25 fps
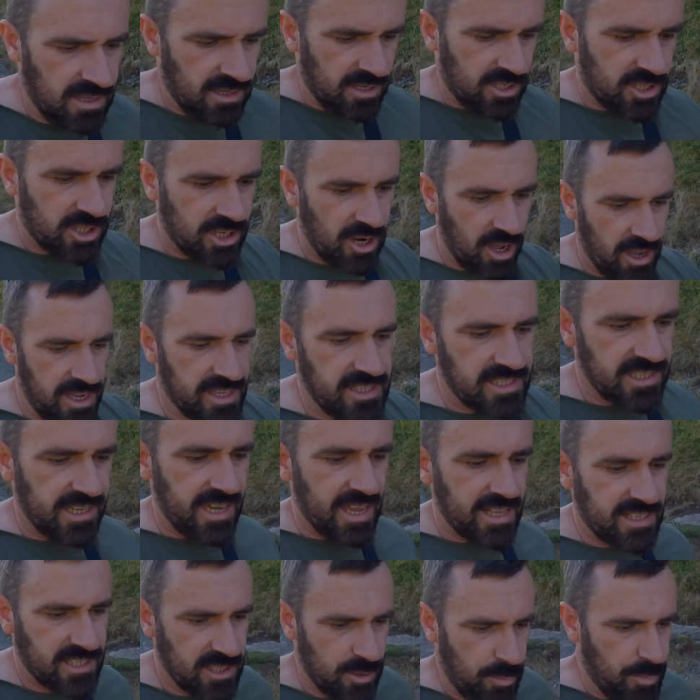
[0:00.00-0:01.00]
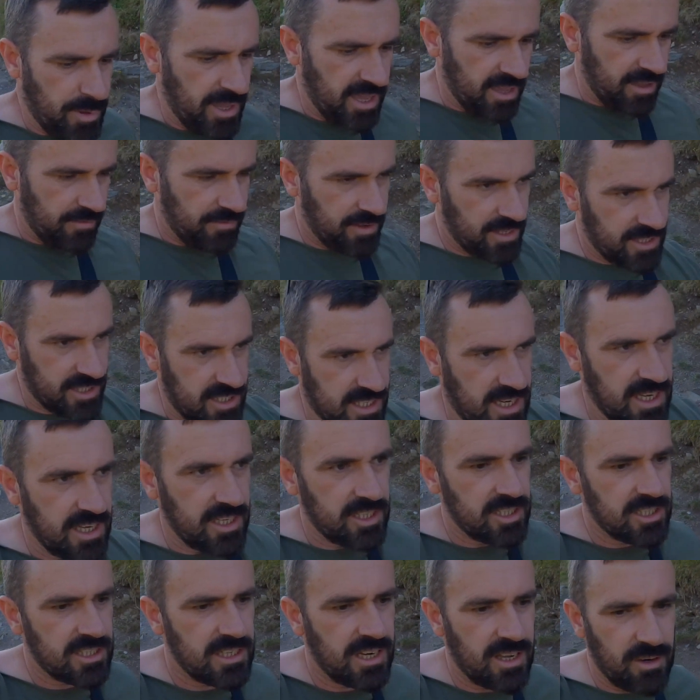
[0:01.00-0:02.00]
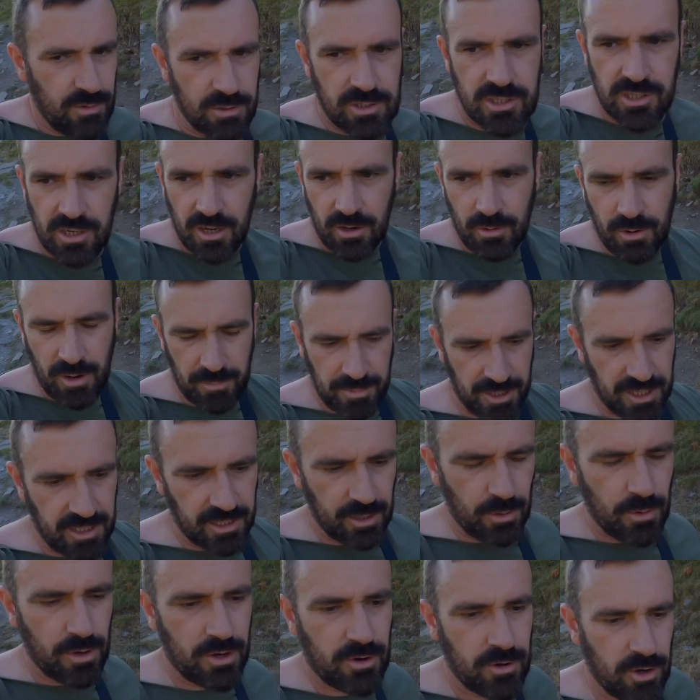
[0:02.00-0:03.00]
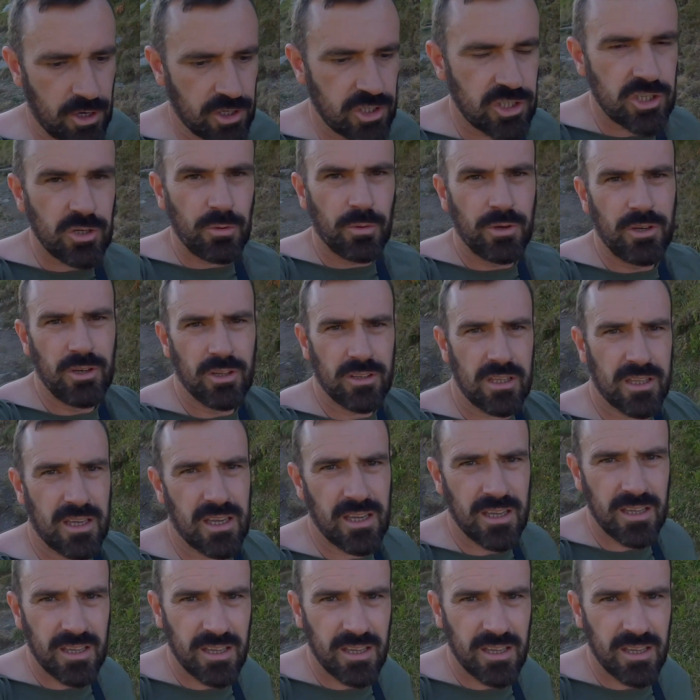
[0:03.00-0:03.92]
starting to get to the perfect stages now, so I'm going to go across to another